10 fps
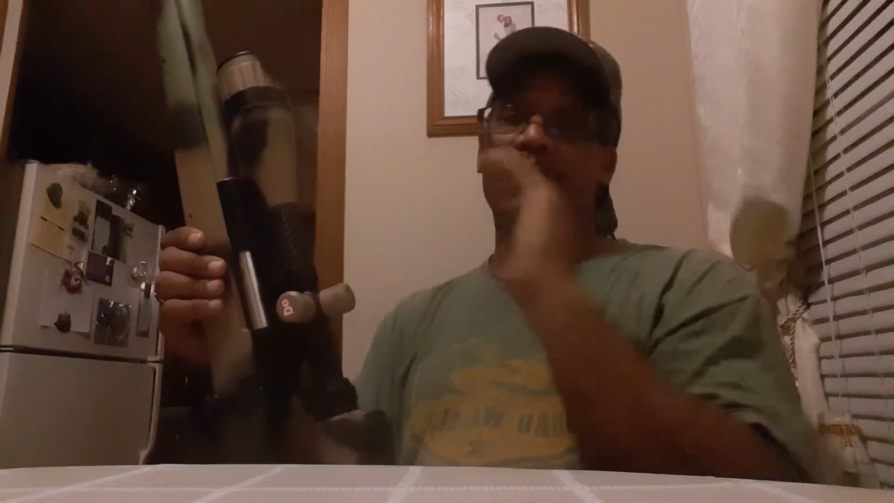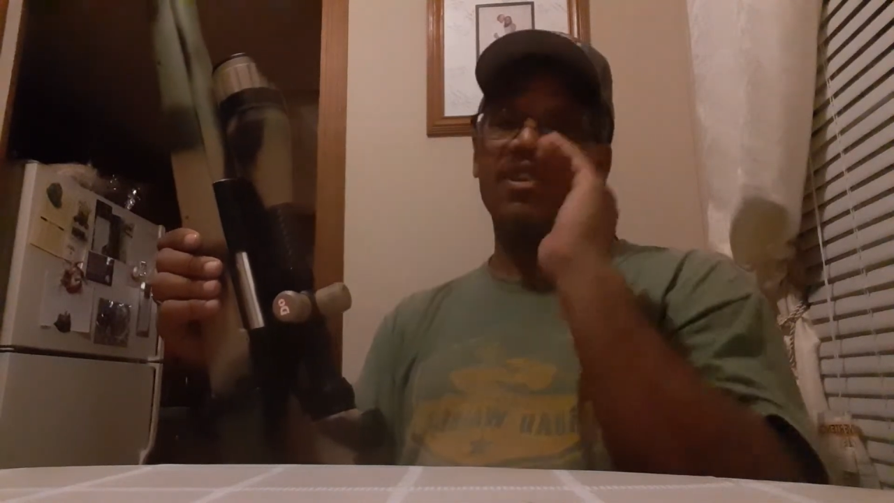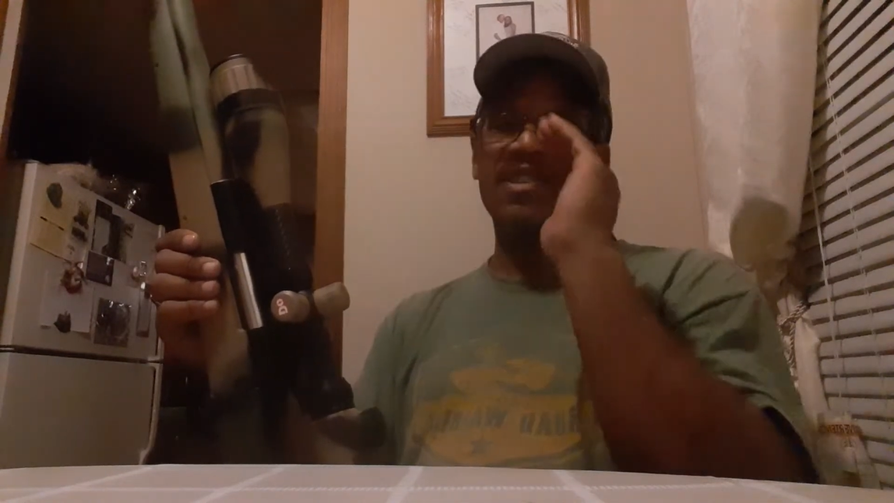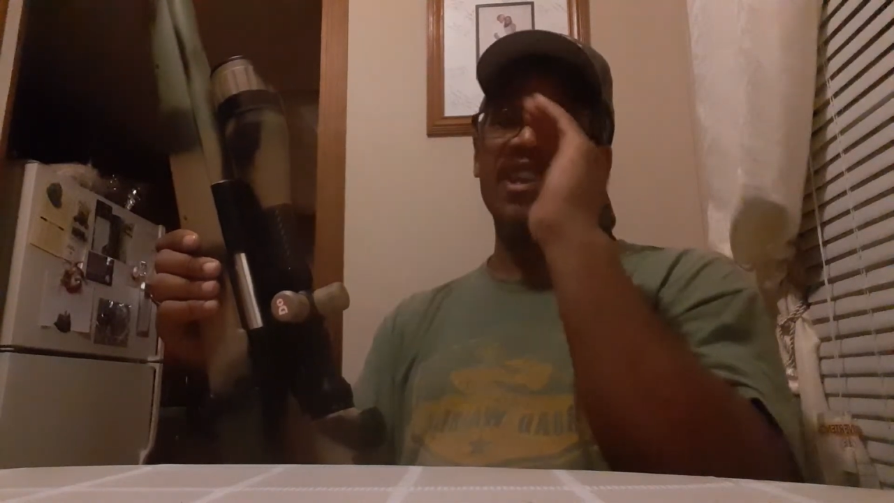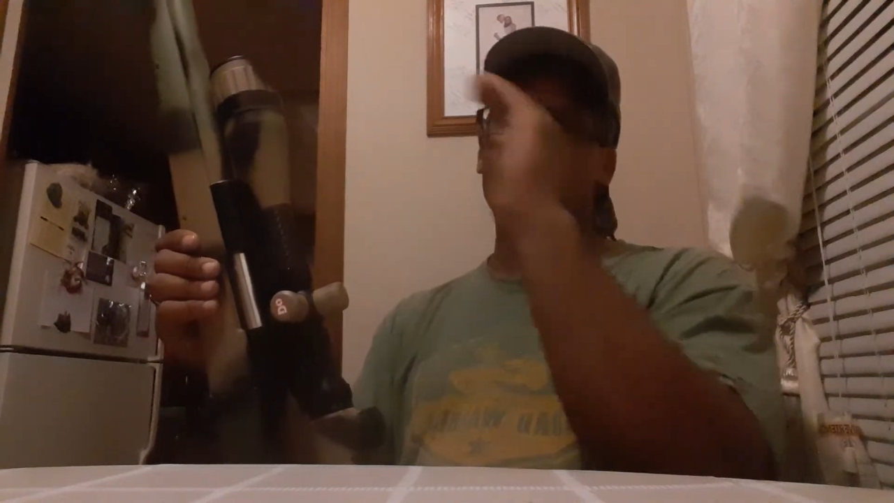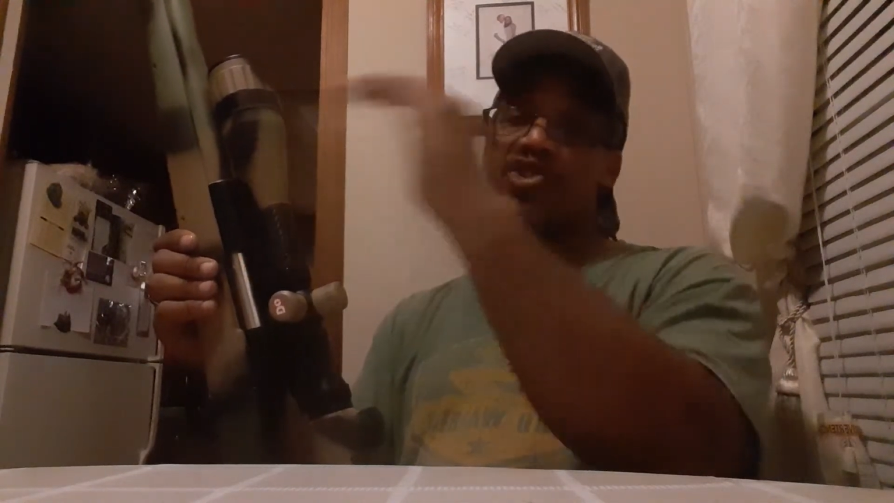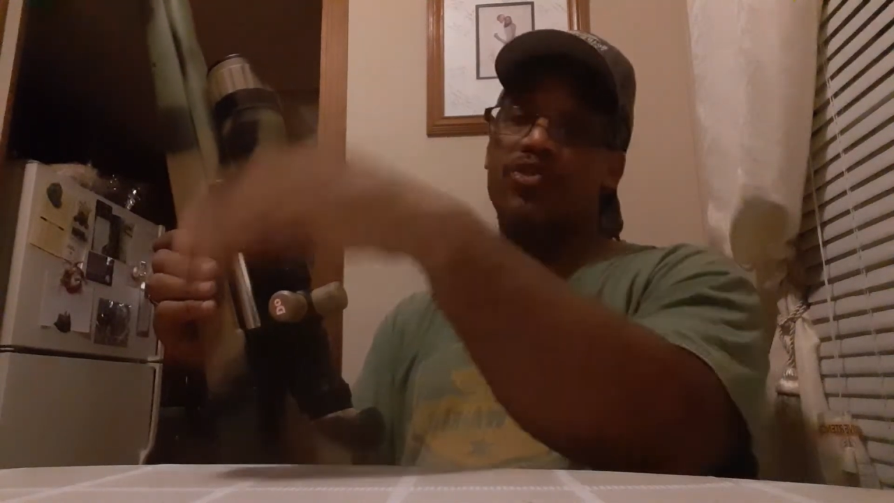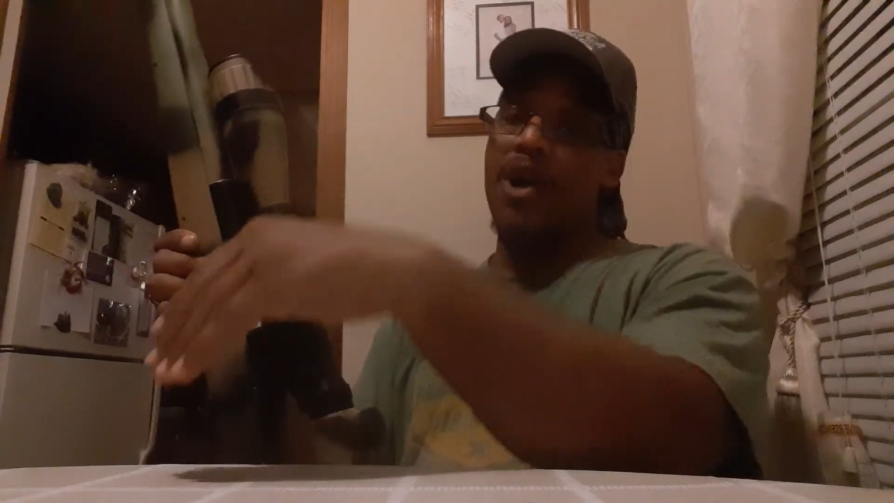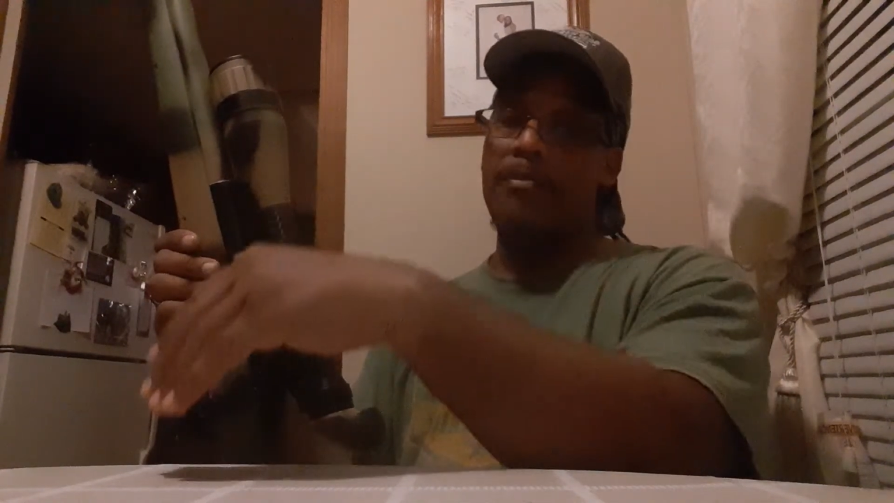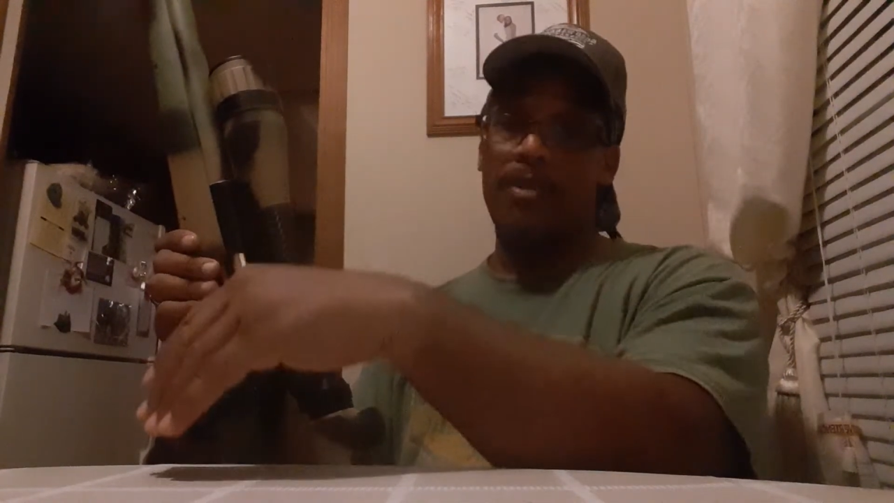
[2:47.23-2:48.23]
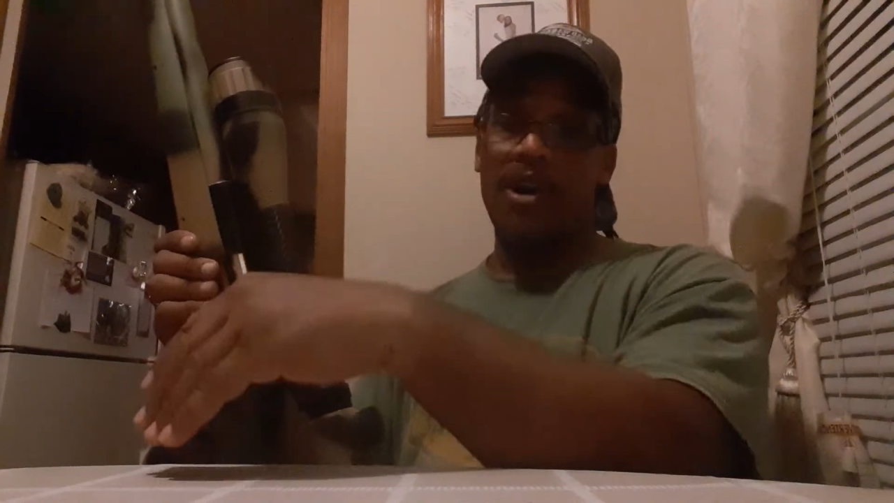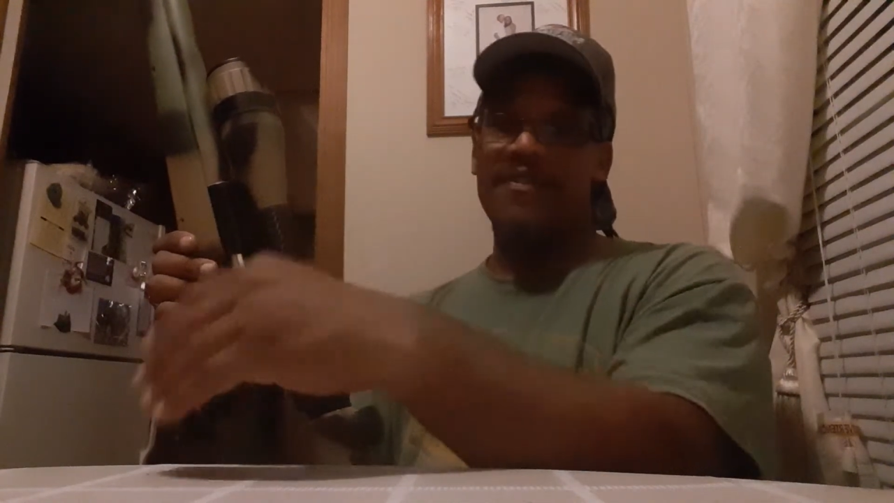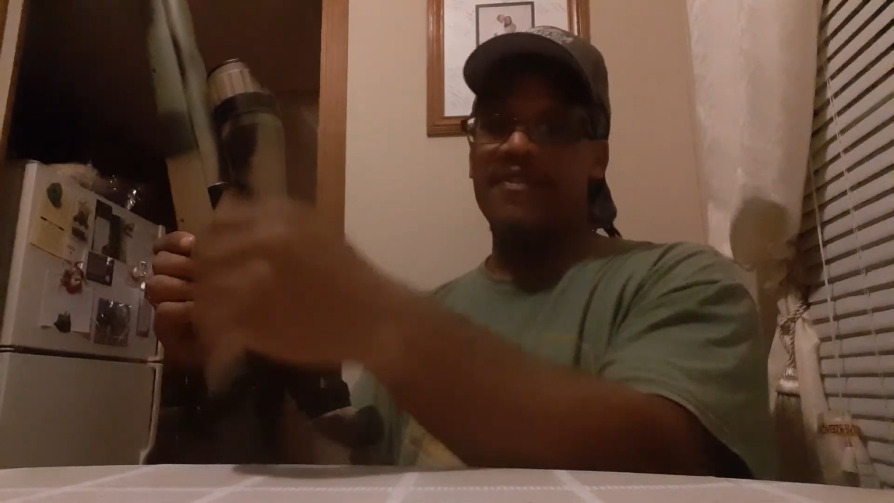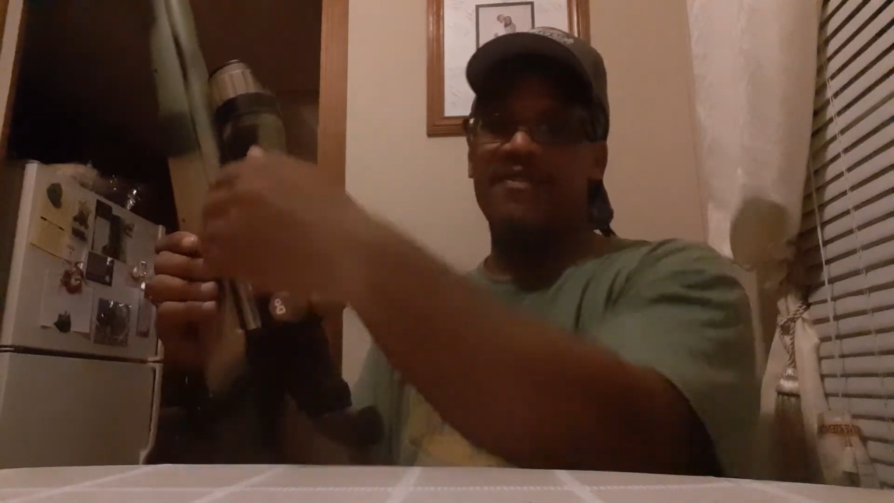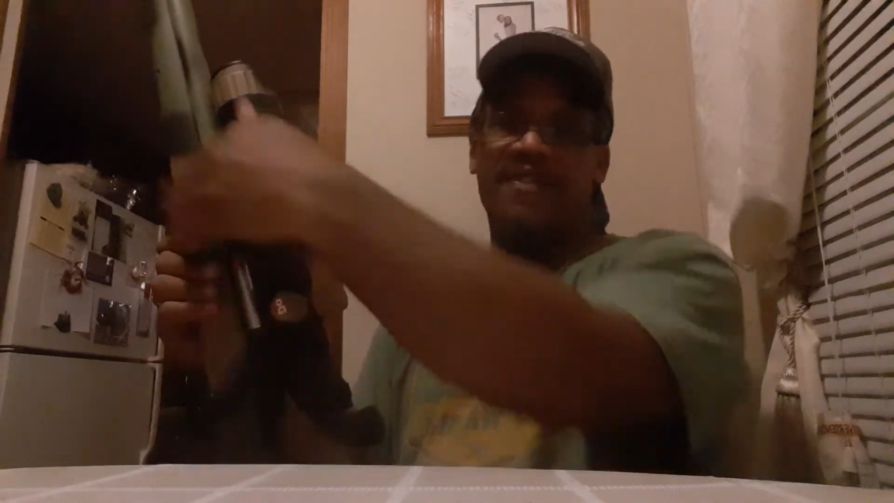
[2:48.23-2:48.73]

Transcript: because they just drop off and